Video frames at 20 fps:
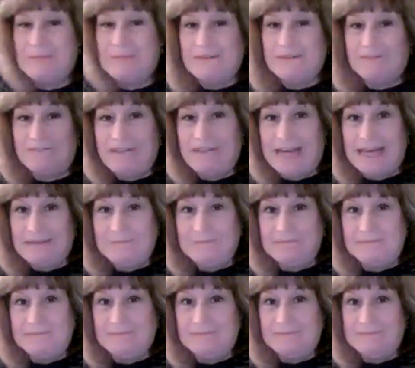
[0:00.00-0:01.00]
big fat
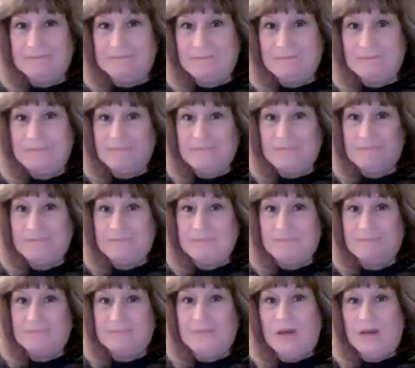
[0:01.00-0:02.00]

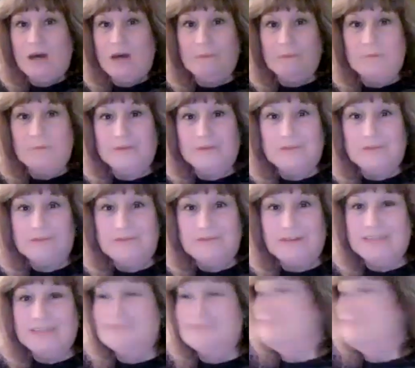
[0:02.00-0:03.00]
hump on the front.